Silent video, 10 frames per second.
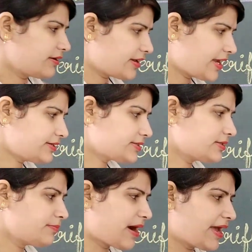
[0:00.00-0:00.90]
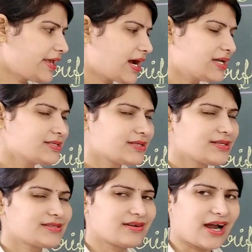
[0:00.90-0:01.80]
that my answer
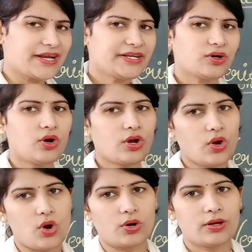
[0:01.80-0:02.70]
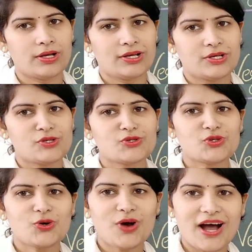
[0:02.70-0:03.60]
is right or wrong,
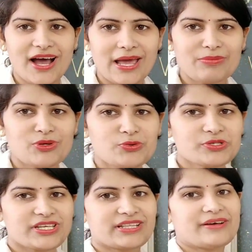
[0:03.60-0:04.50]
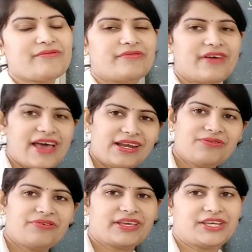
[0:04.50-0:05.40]
so I am using the
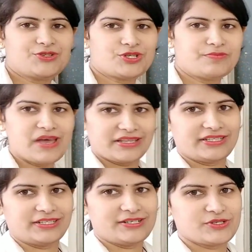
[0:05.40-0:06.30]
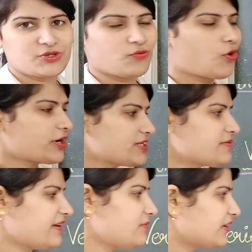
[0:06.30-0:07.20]
verification method. So what is
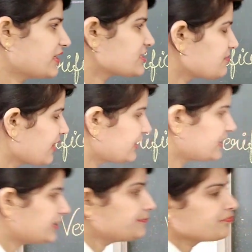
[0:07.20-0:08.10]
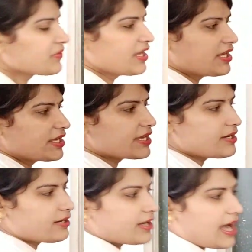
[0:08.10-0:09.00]
verification method?
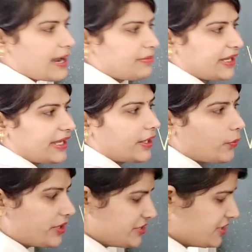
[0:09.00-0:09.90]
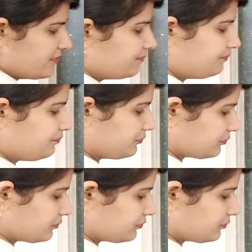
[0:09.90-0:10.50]
Here I am taking question